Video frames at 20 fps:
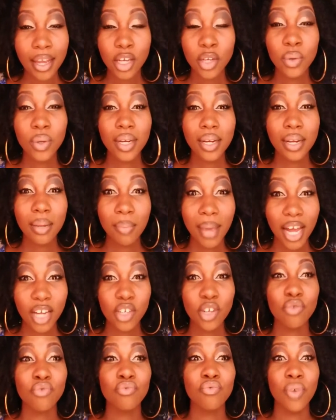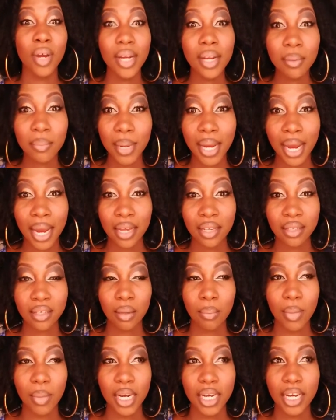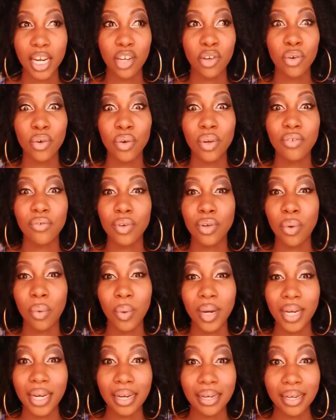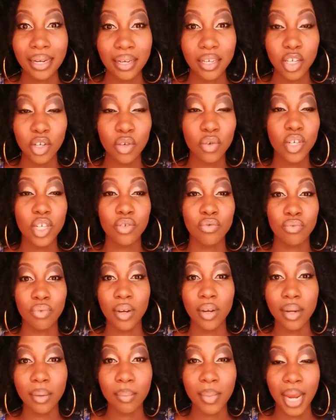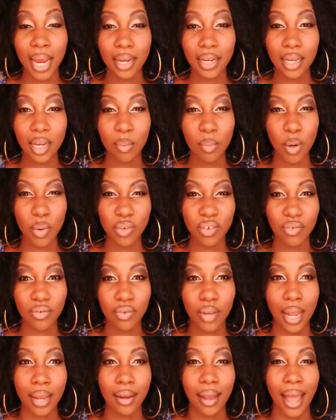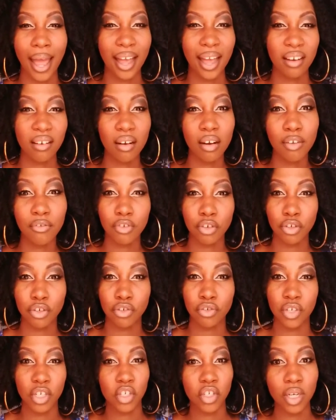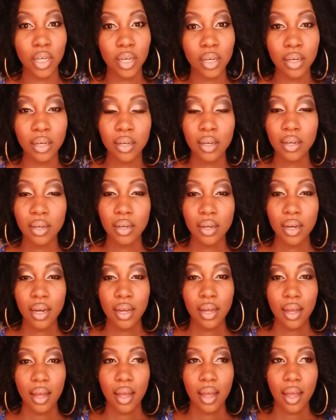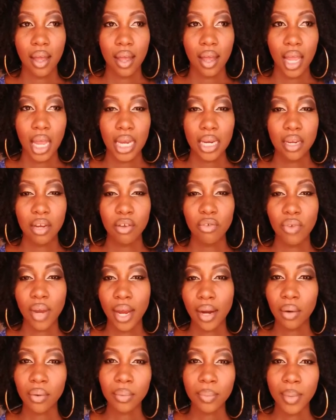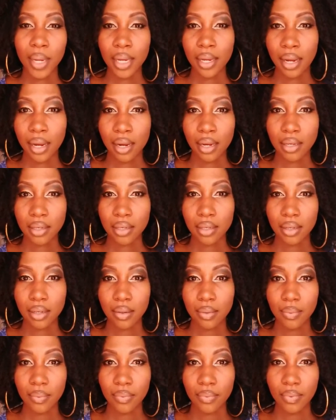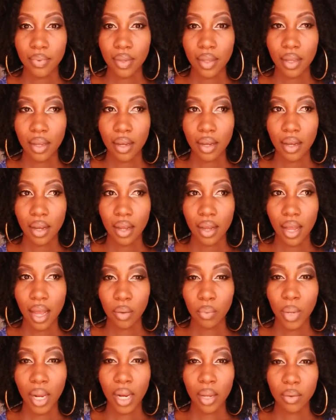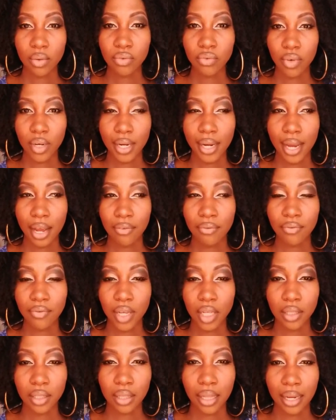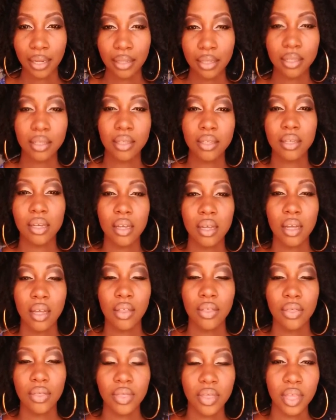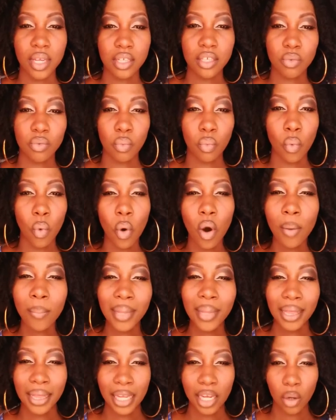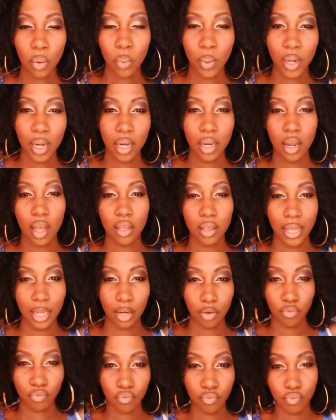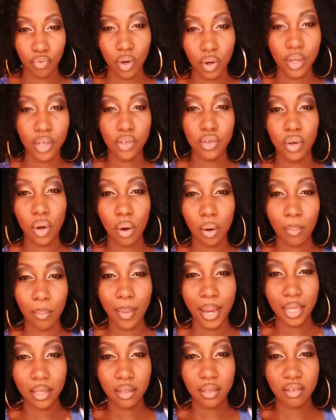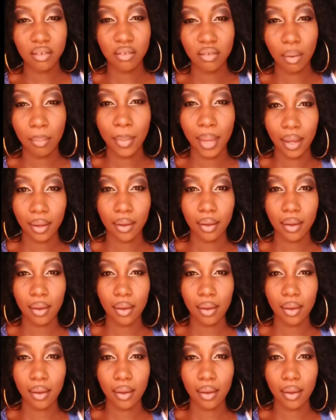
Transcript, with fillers: You could imagine running behind somebody you don't even know what they did to you, just running behind them out of like anger and frustration. And he ran out my gate. And while I was running, I felt like this this warm liquid like run down my stomach.